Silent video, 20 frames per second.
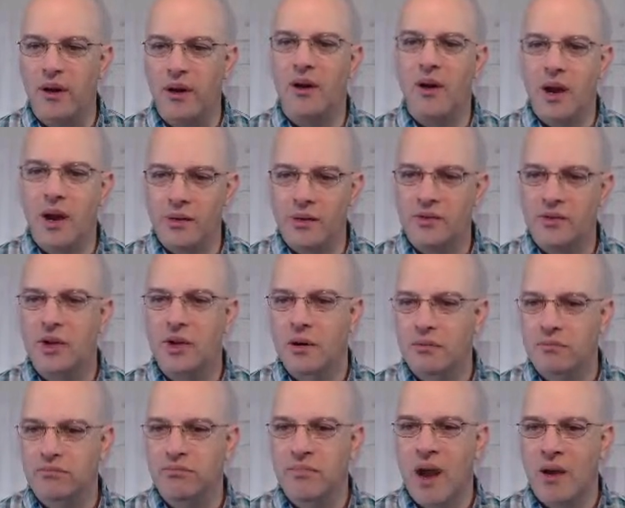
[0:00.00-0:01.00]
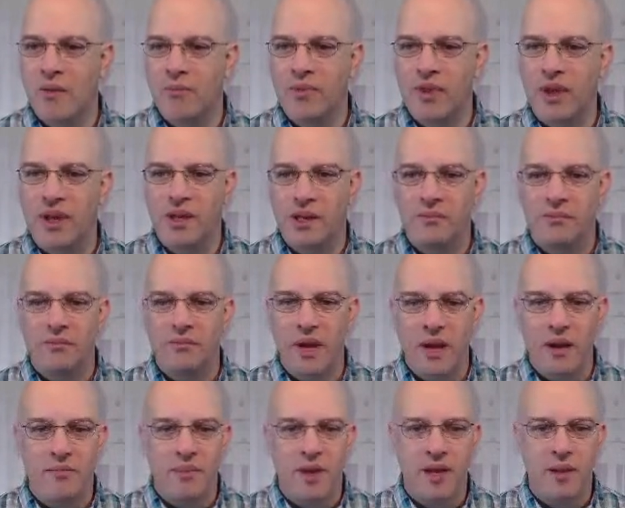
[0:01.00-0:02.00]
All right, so now I'm thinking, yeah,
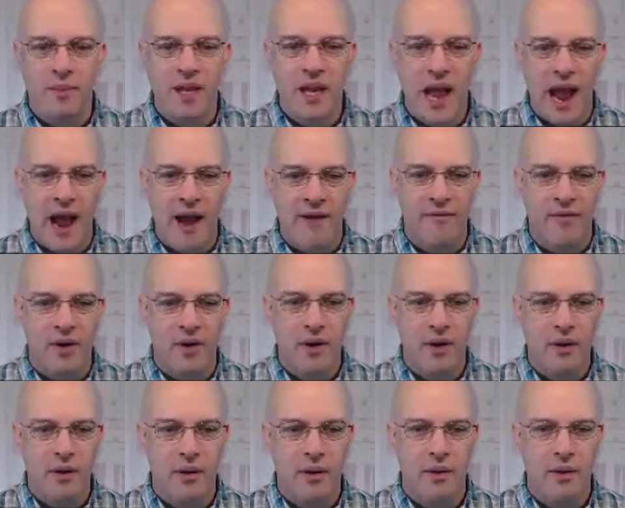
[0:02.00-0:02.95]
maybe Africa.